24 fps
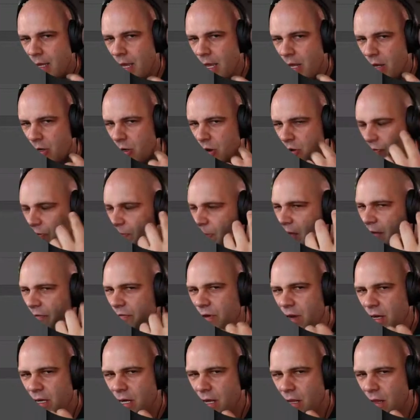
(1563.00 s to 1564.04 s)
it'll go from that
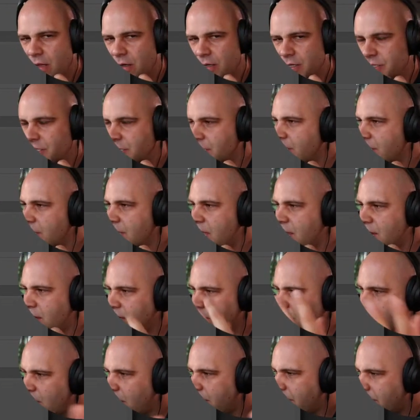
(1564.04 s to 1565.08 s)
front color to
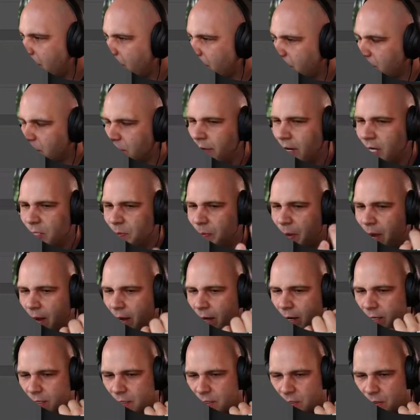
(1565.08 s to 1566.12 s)
then nothing, to
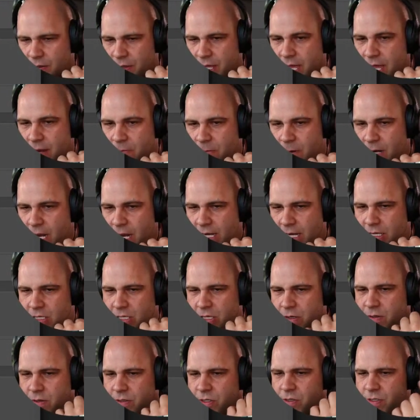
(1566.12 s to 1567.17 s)
transparent. So then what I can
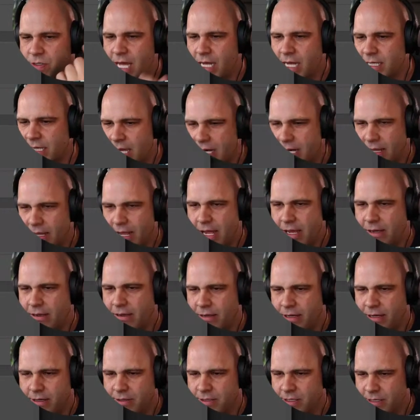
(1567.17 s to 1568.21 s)
do is use that to kind of like,
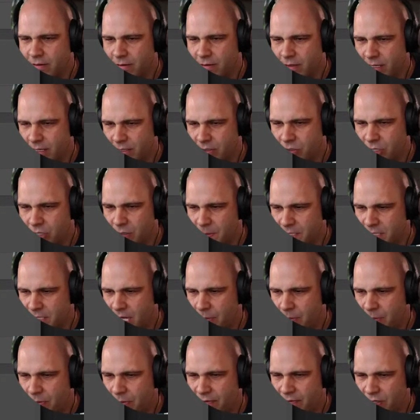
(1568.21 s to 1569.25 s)
here's an extreme
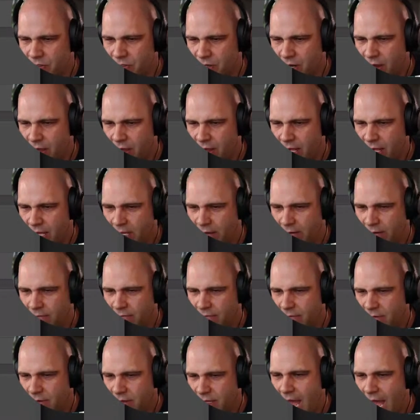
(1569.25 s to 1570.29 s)
example. If I draw it like
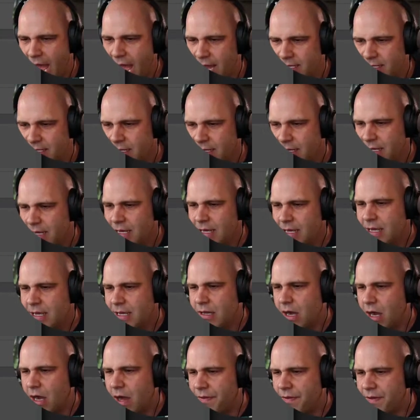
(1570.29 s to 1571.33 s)
that
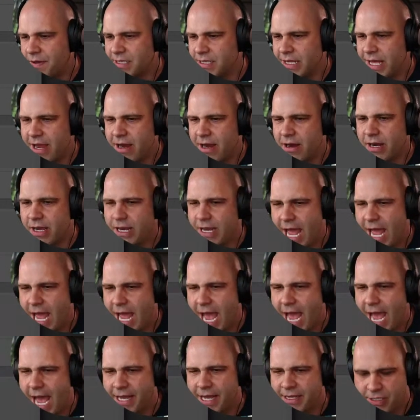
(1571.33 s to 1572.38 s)
on this layer, it
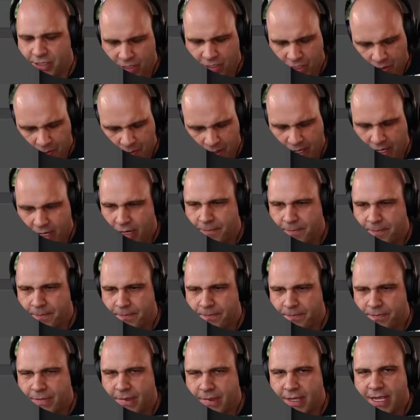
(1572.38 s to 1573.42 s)
adds to it.
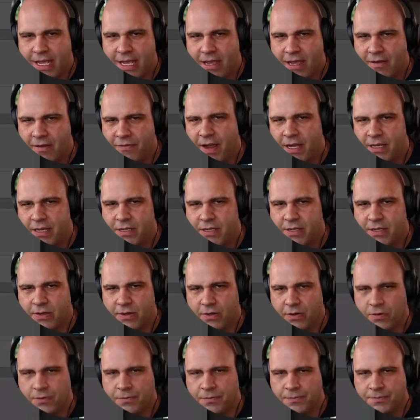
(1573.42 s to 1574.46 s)
If I
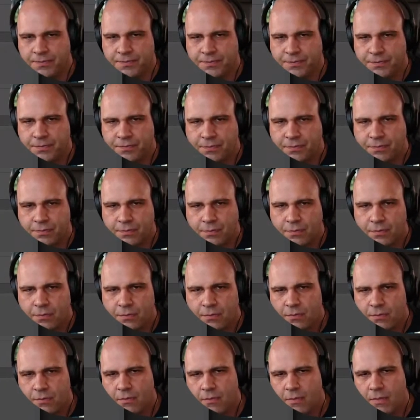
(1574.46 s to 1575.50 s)
do
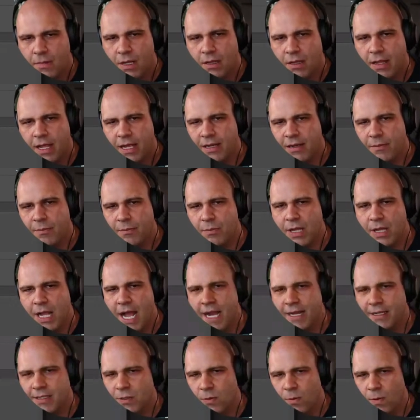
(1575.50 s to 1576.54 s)
like a
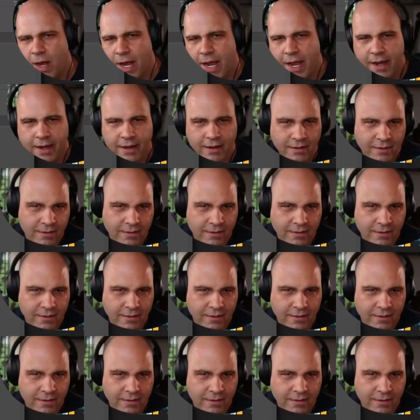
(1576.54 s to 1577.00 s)
black to white,